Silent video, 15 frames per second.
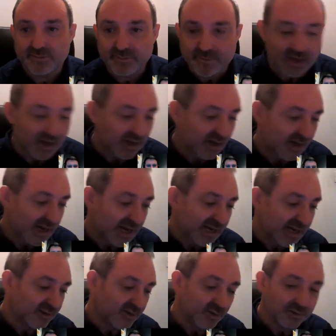
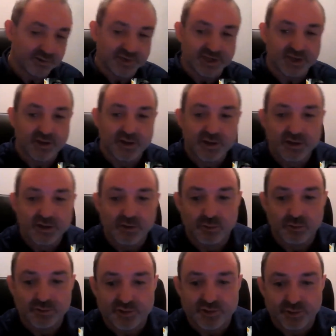and causing
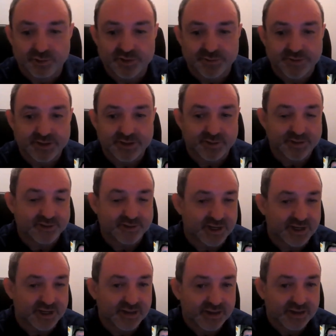all sorts of
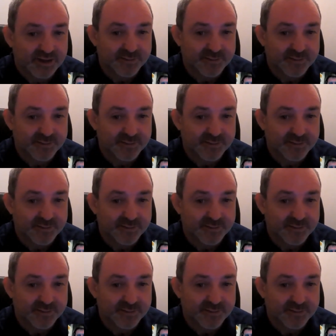interesting